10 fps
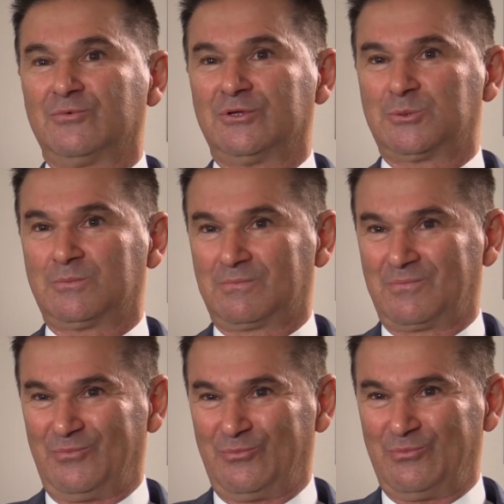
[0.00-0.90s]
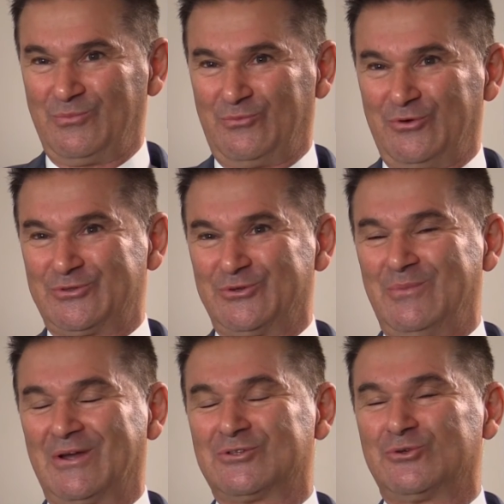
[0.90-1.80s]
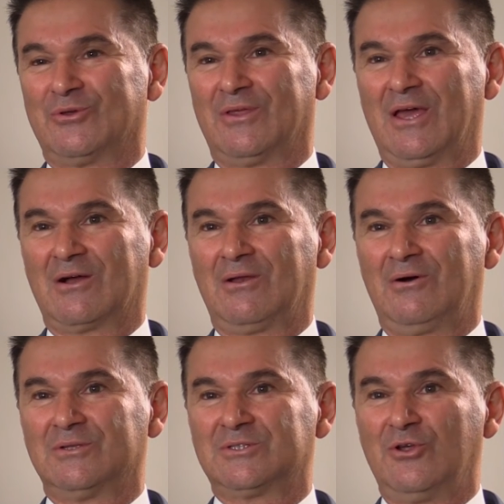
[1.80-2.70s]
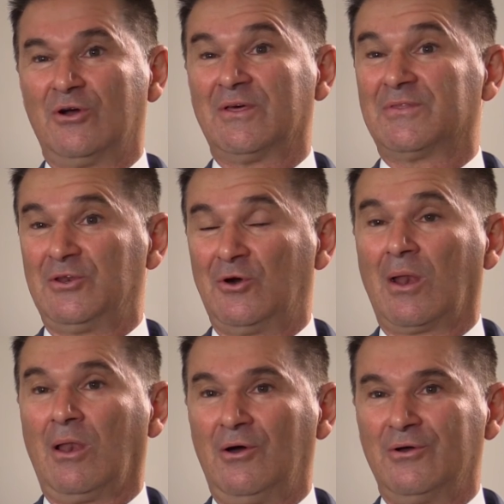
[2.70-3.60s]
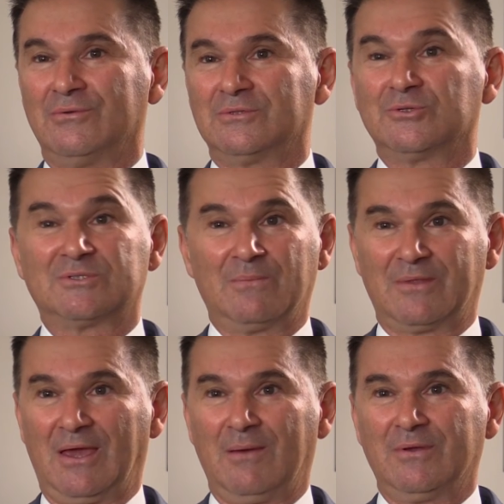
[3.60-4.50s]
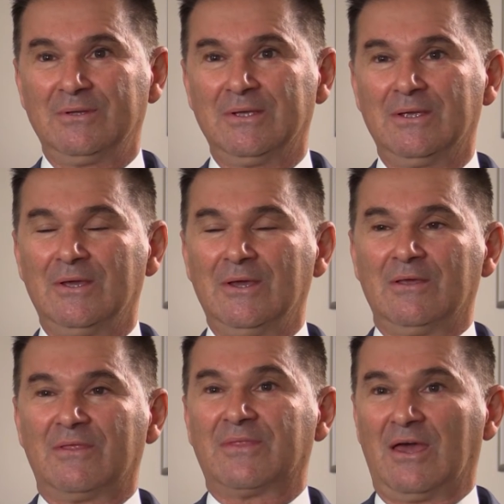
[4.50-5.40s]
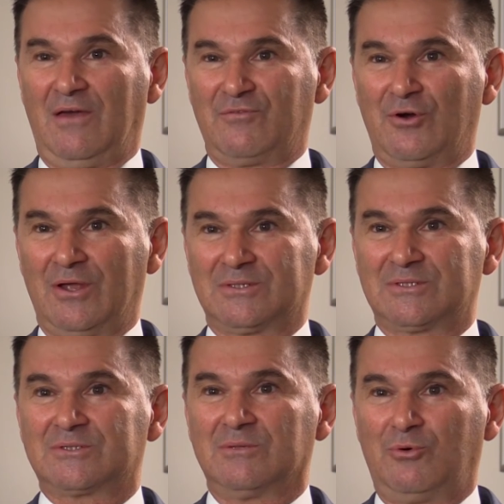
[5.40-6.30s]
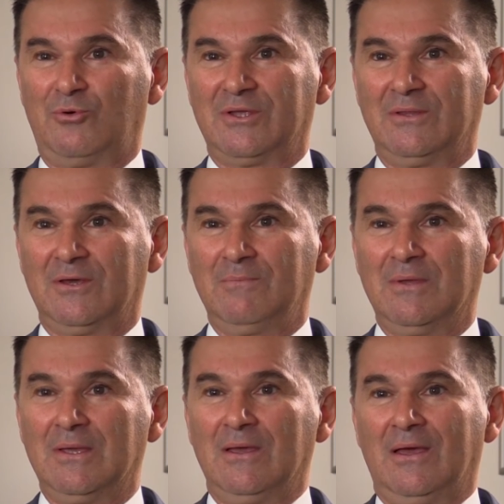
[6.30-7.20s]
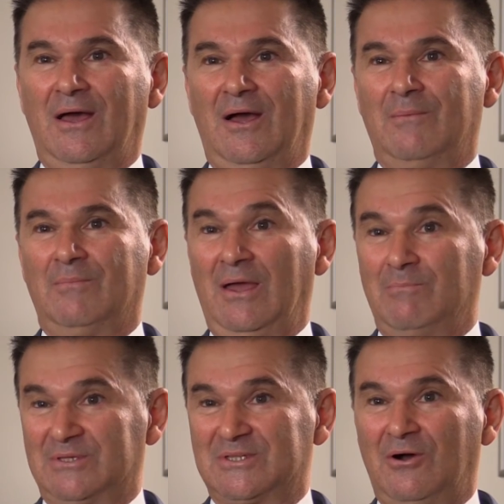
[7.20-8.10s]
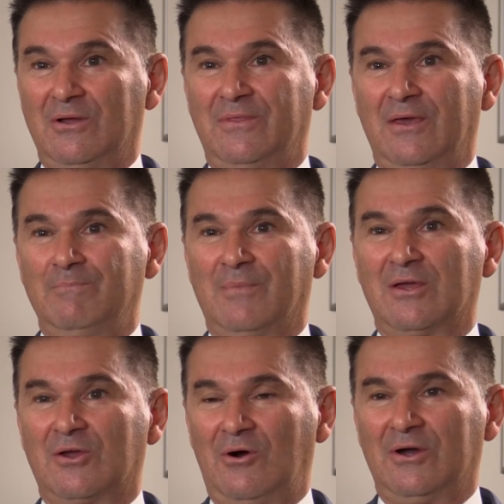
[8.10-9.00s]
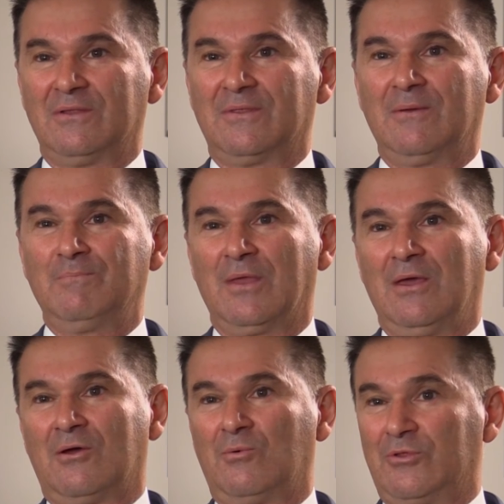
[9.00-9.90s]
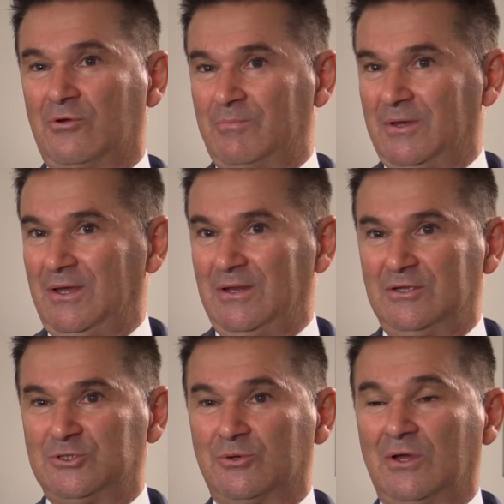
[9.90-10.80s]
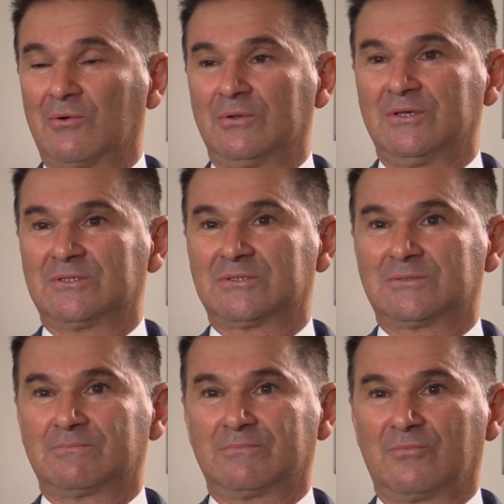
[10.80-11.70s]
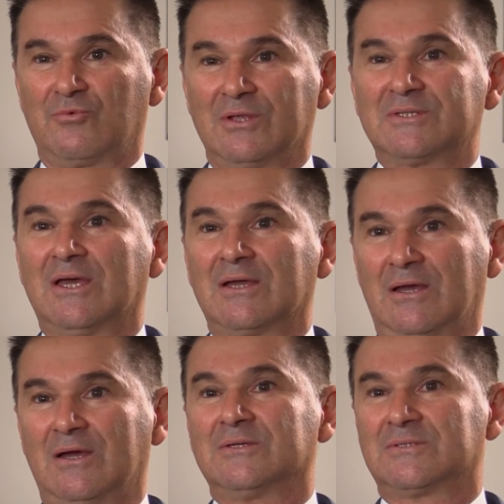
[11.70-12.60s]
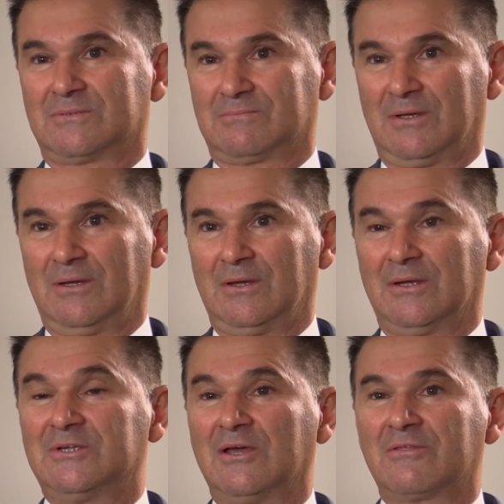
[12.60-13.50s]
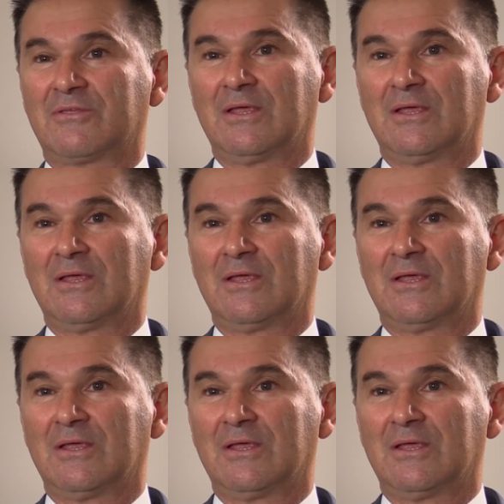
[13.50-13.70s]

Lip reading: And we want to make sure that our clients know that they're not alone should something happen, that they have got us supporting them and beside them and guiding them, whether it be an injury or in this really sad case, a death.